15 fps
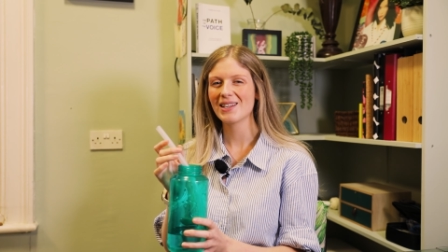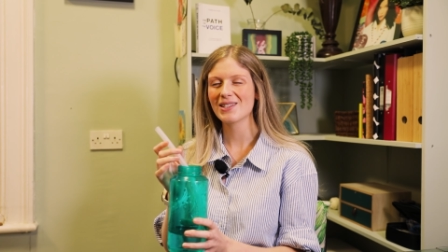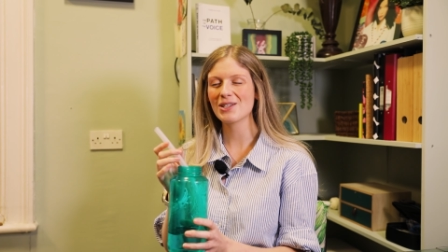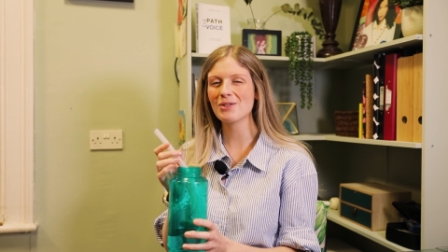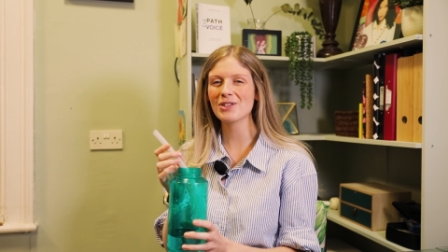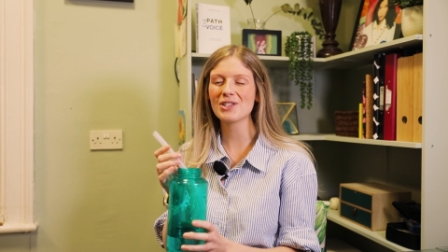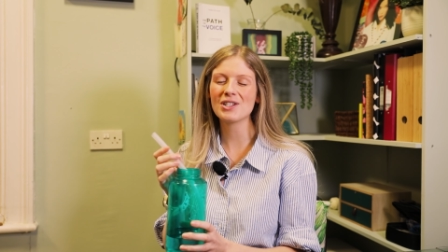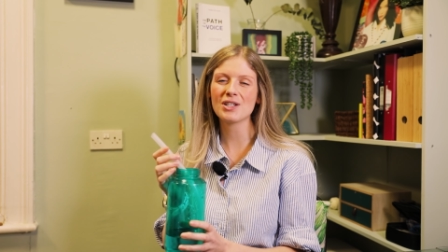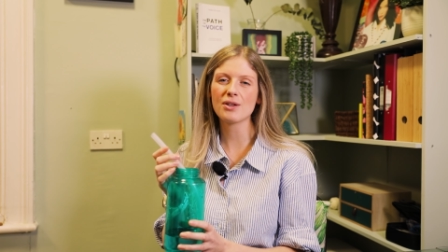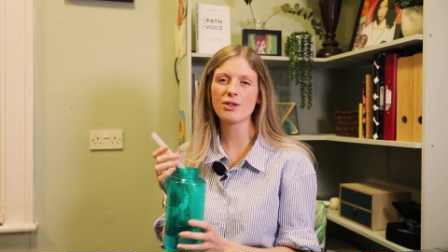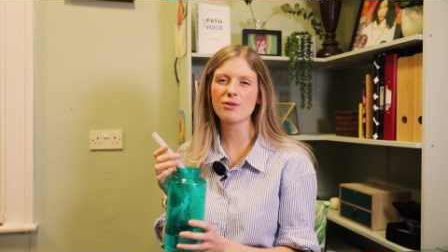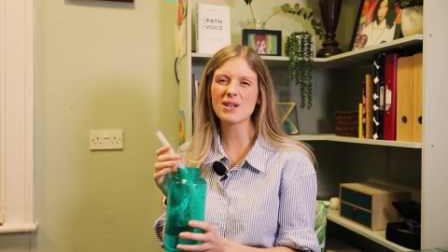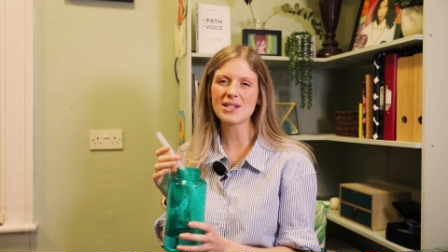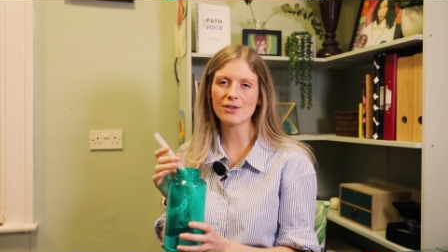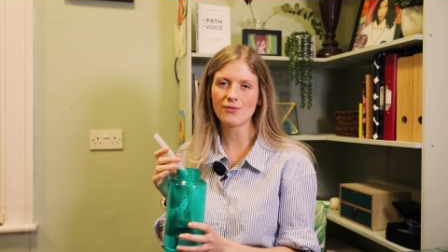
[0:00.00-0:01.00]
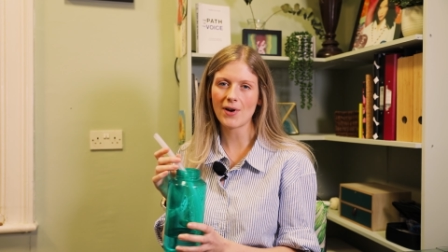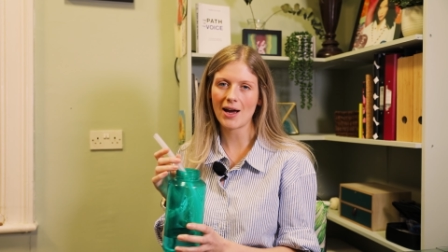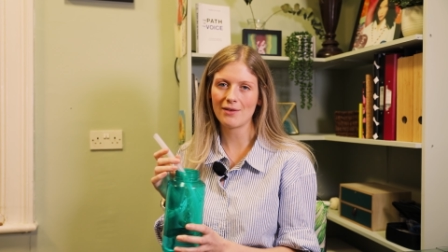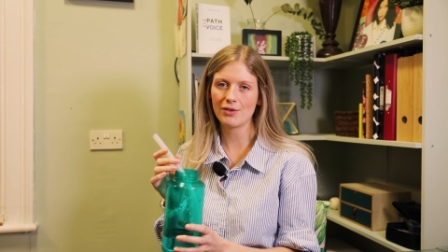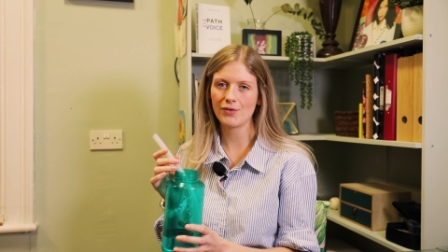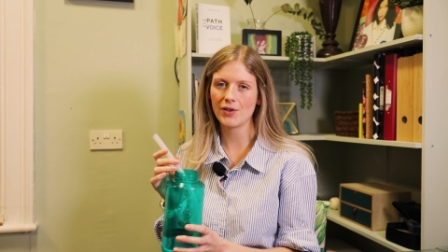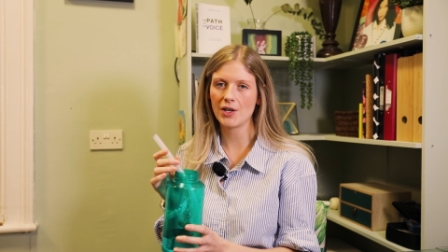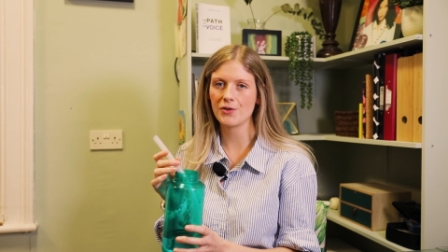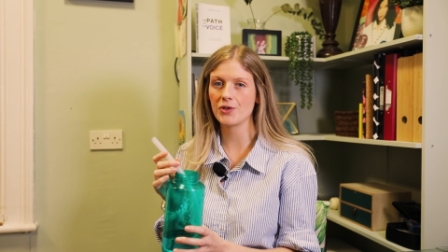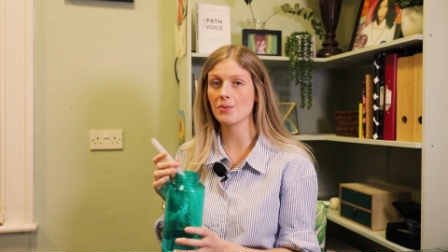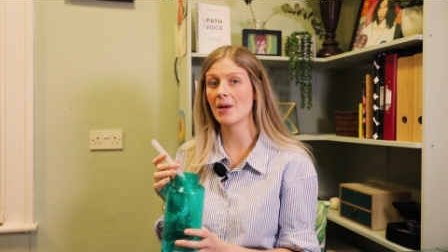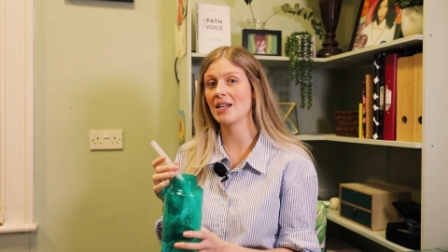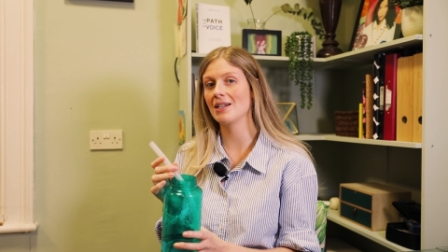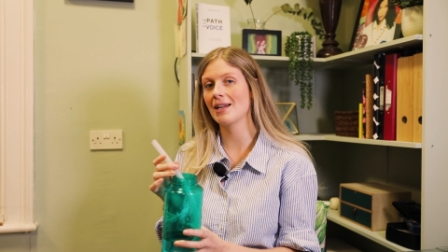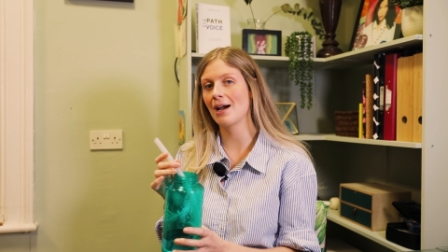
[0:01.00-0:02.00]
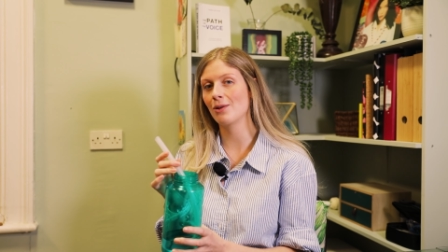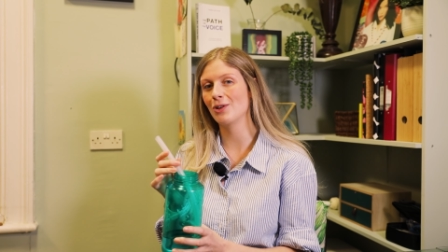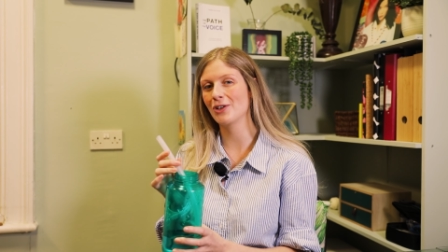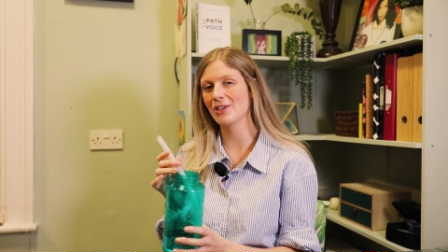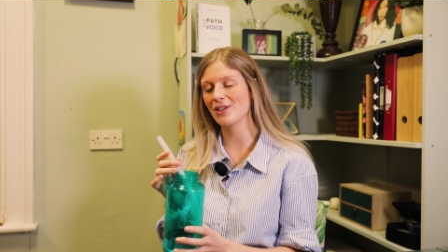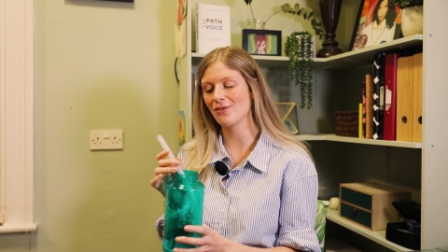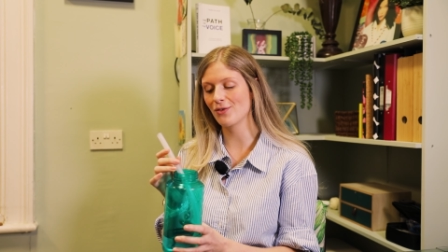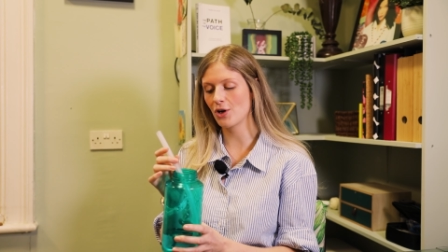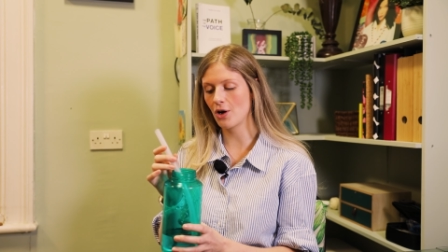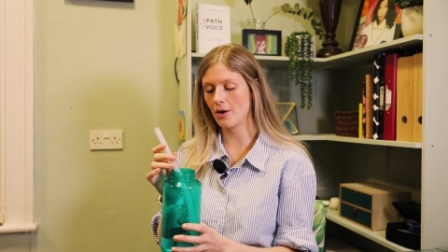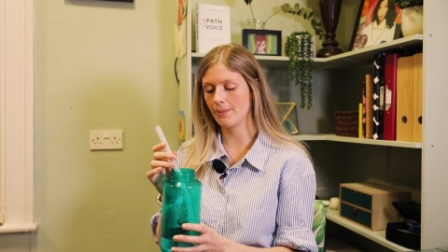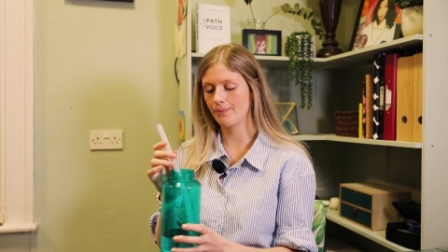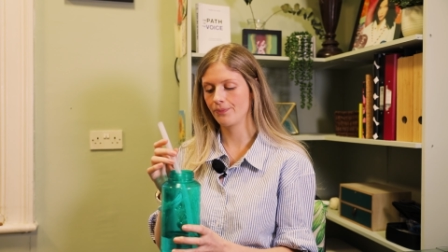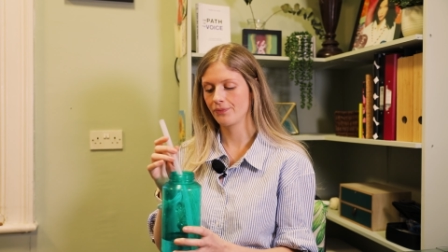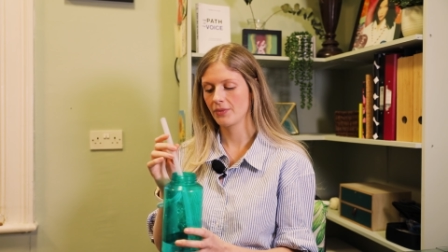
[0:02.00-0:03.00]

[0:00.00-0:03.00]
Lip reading: You want to do 3 to 5 of those, depending how long you've got.